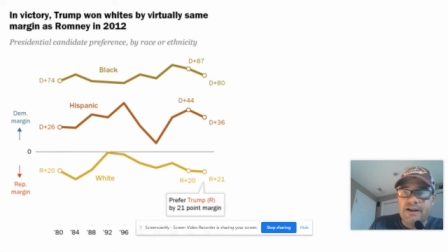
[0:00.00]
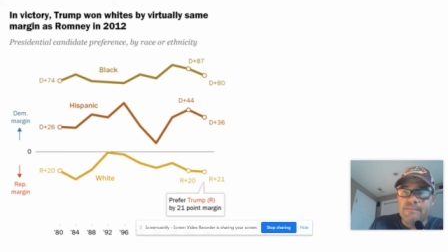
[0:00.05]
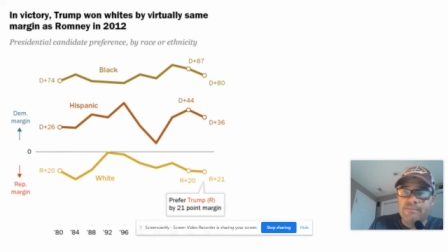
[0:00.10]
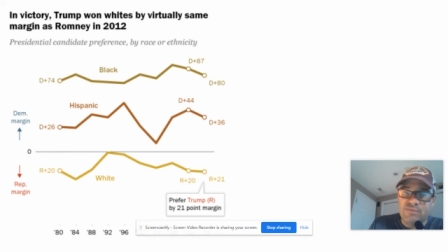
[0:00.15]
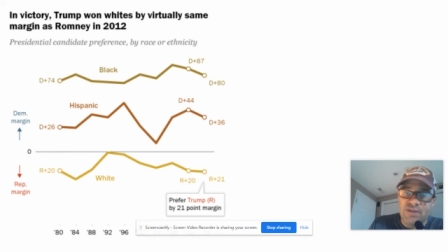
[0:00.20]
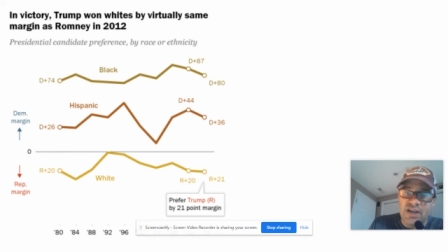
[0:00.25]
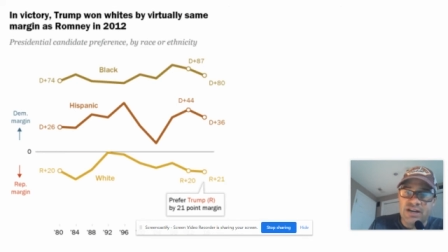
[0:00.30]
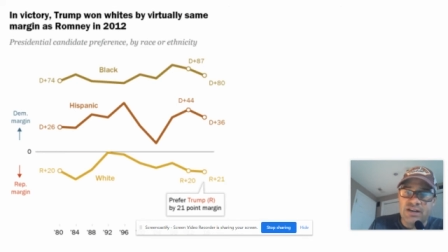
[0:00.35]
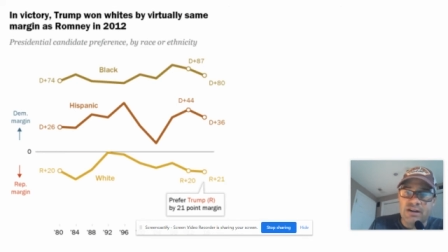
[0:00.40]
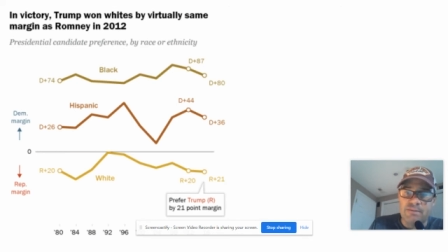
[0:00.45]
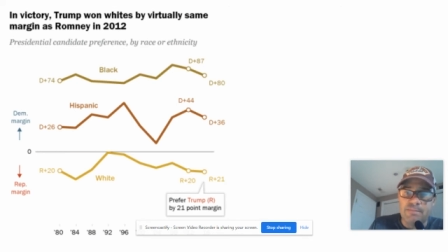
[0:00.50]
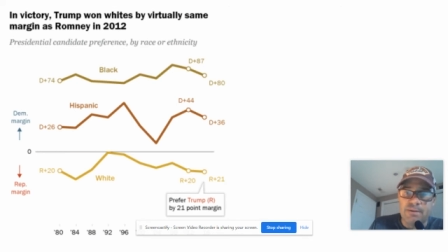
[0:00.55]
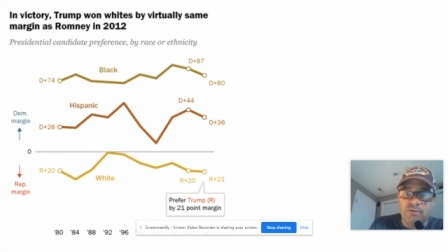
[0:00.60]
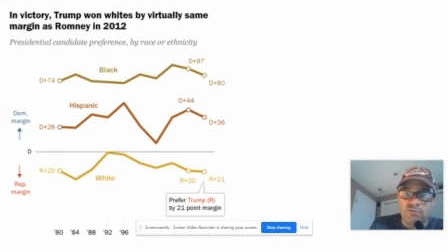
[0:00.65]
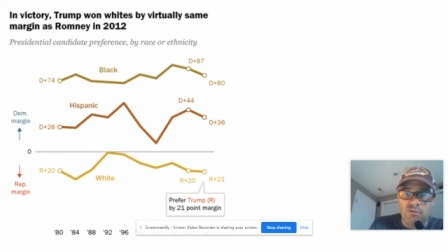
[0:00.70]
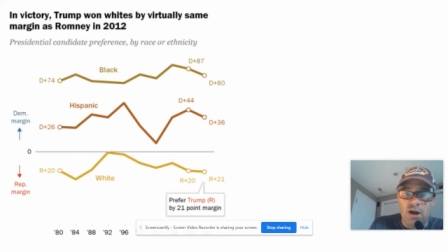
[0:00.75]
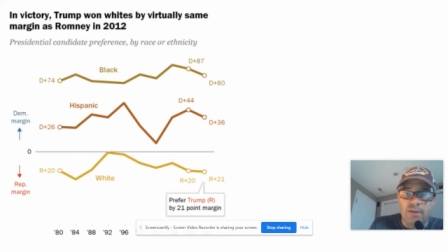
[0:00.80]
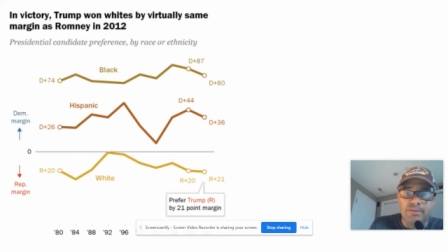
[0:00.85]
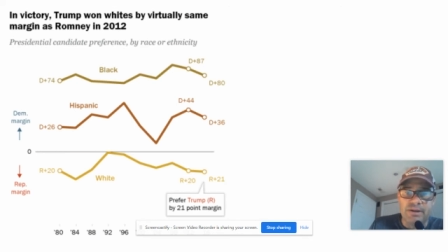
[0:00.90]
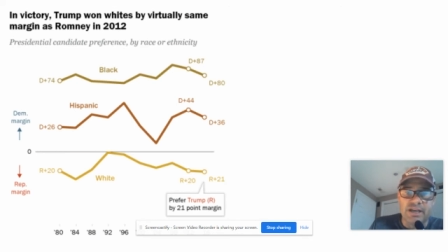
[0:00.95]
than did Mitt
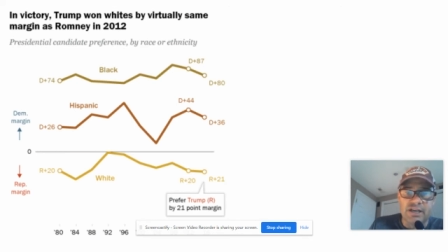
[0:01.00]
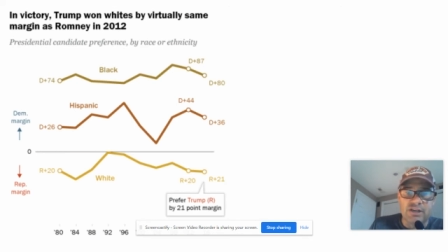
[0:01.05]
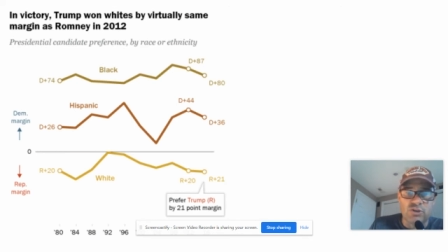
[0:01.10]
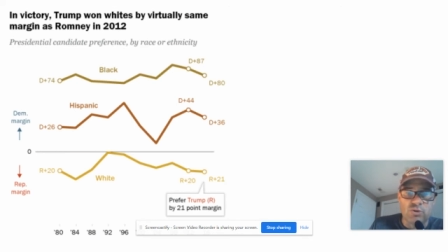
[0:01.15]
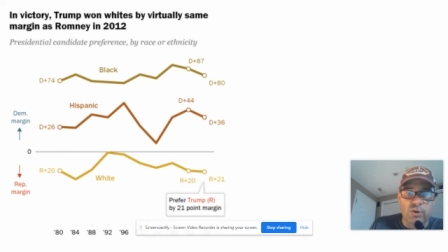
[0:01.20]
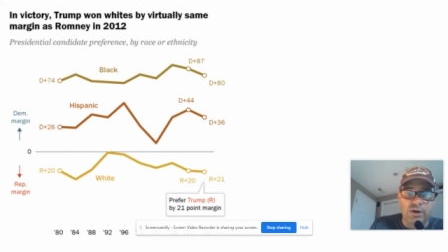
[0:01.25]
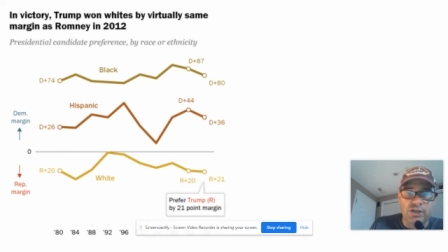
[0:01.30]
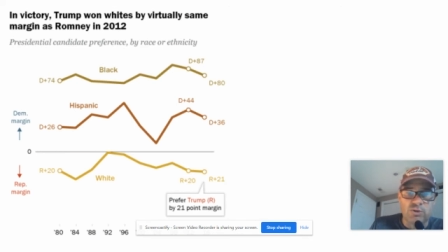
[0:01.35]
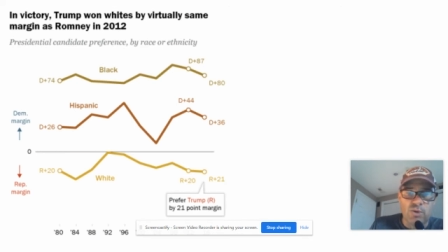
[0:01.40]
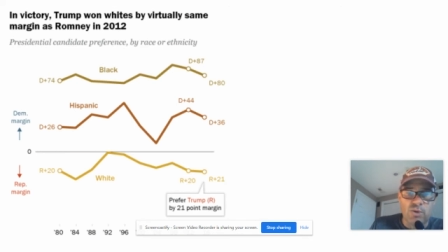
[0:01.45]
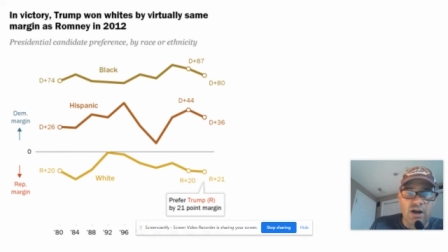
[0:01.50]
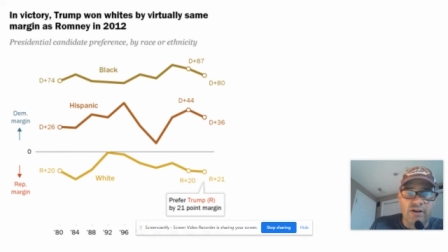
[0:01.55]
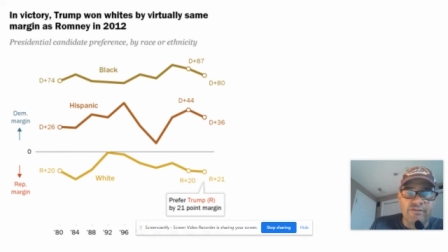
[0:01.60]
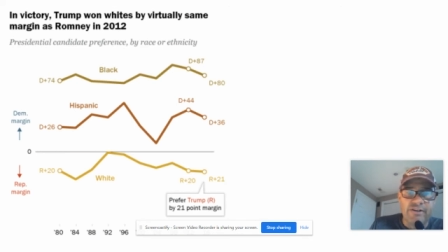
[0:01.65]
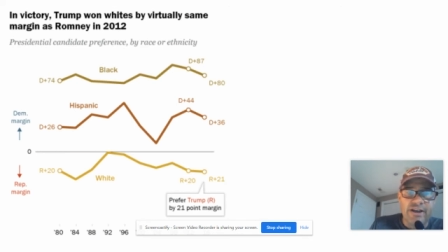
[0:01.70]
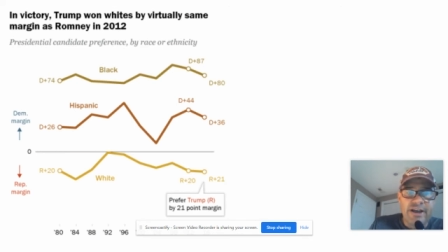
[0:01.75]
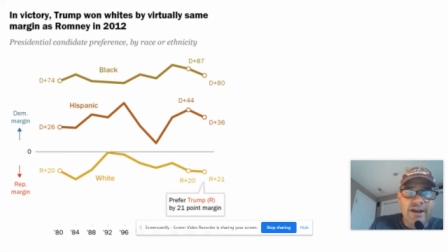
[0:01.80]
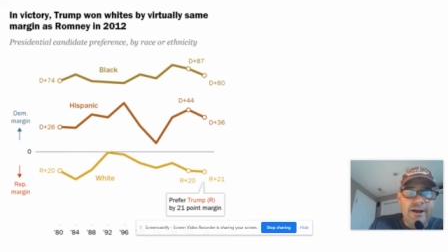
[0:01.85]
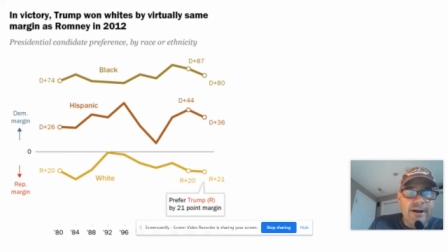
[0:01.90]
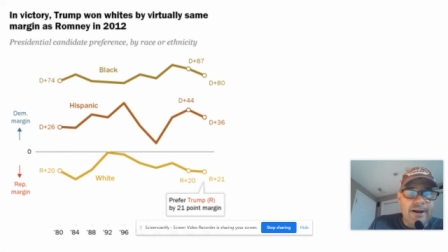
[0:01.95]
Romney in 2012.
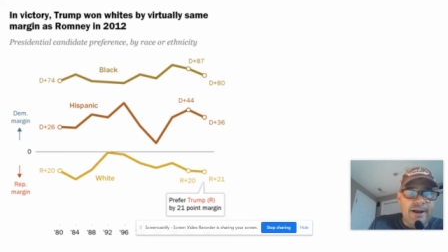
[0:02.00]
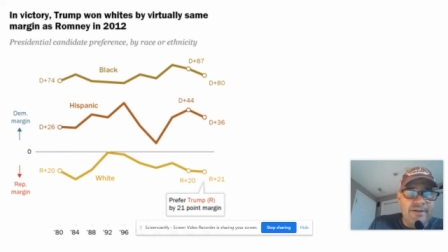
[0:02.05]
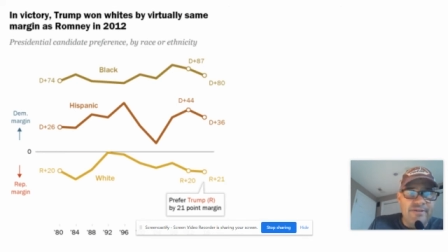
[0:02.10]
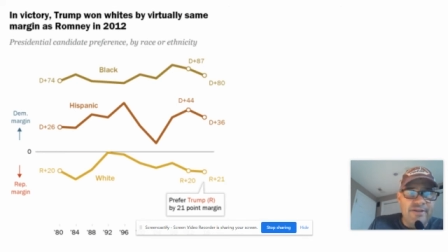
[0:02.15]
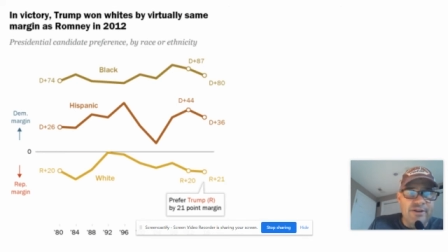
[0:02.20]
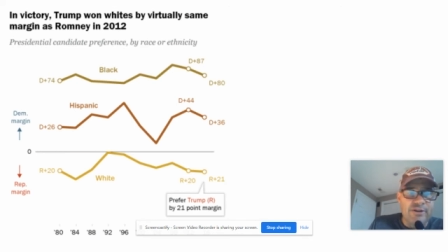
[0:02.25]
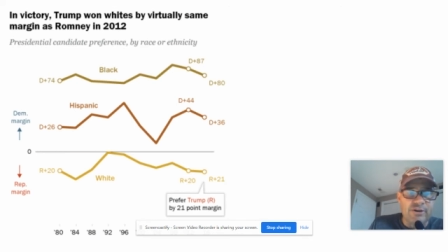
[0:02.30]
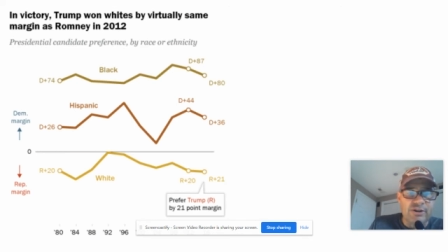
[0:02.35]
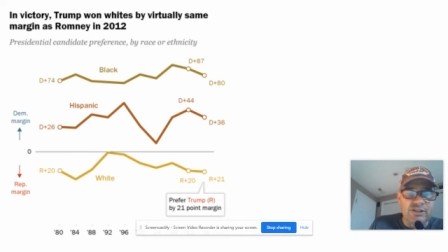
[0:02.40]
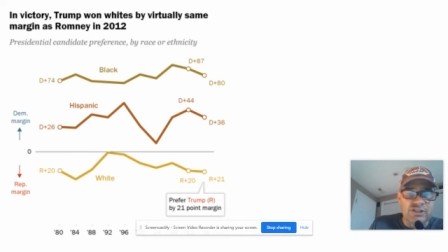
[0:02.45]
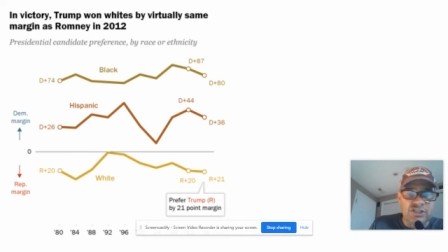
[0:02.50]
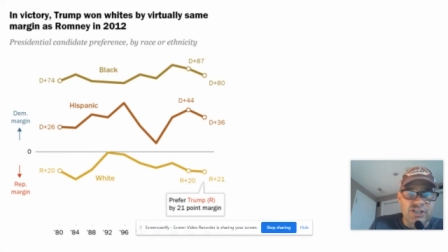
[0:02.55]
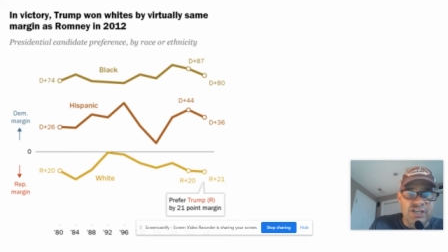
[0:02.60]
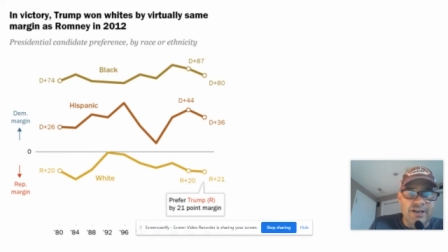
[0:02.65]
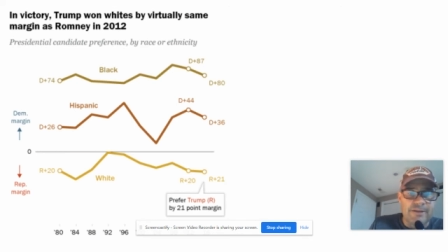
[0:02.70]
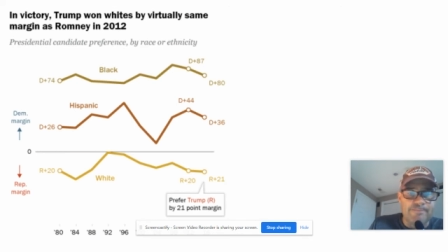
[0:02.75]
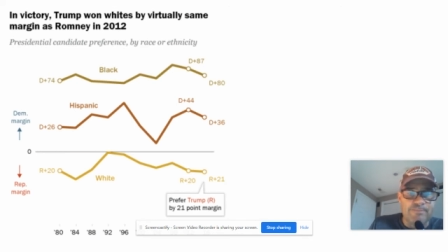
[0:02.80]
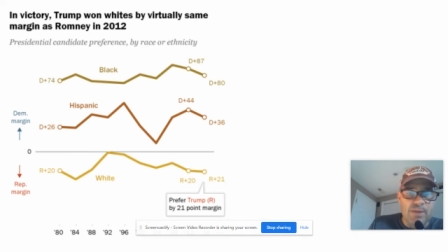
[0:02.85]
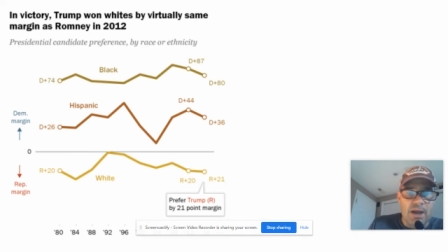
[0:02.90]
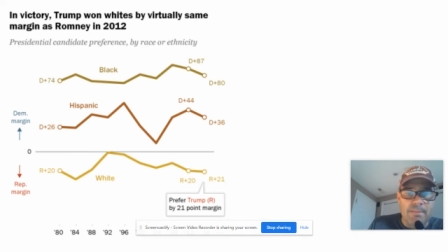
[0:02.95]
And then you can
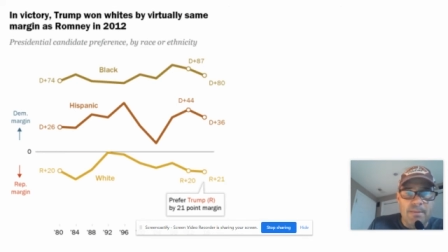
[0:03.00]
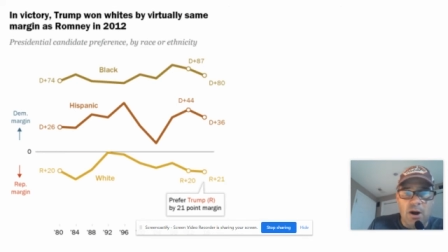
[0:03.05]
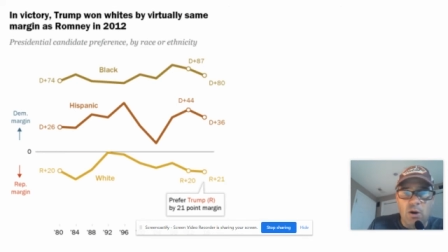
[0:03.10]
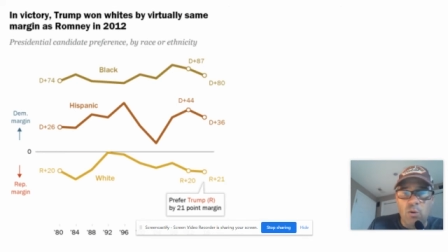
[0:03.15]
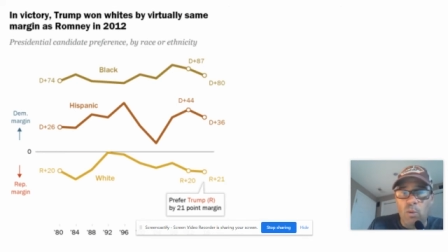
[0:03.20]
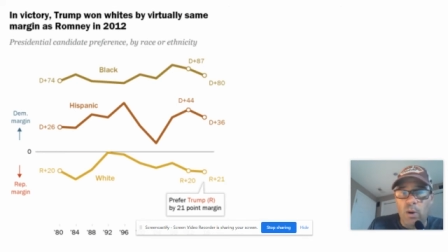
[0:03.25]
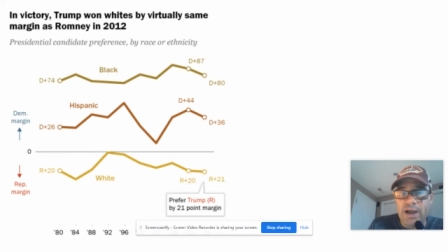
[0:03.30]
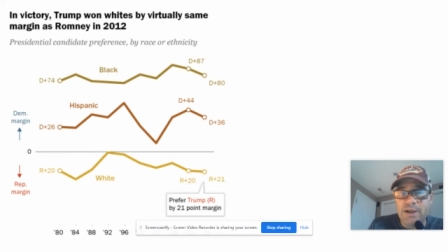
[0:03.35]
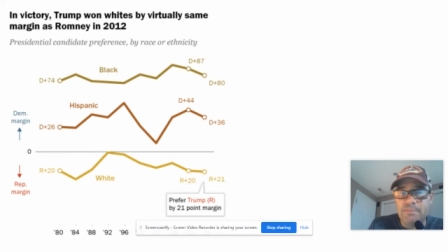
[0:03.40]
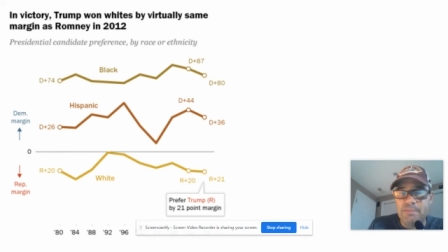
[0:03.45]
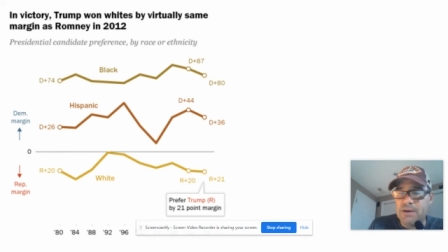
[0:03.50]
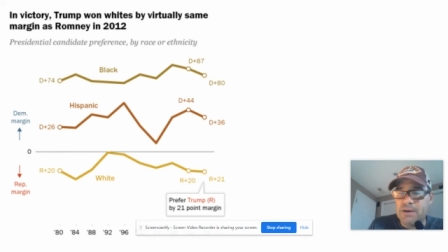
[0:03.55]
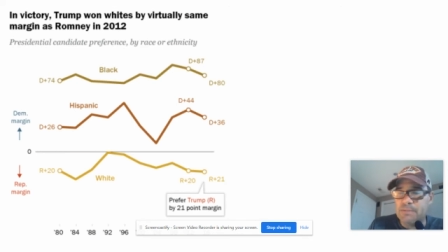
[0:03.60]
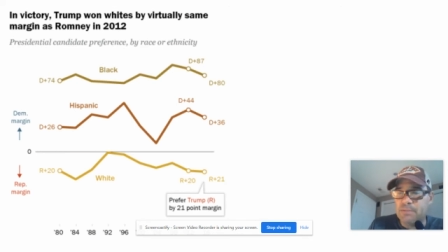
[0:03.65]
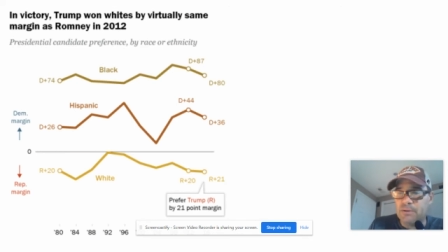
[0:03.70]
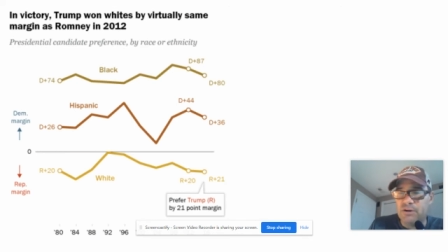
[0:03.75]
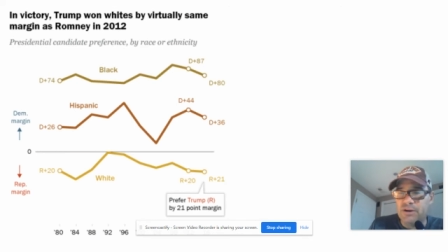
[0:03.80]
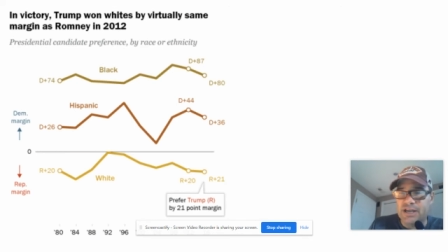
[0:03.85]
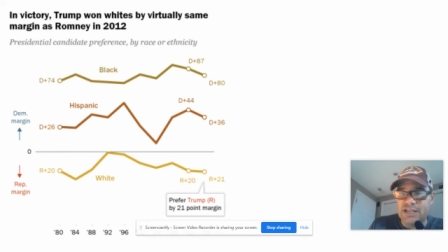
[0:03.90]
see among white people,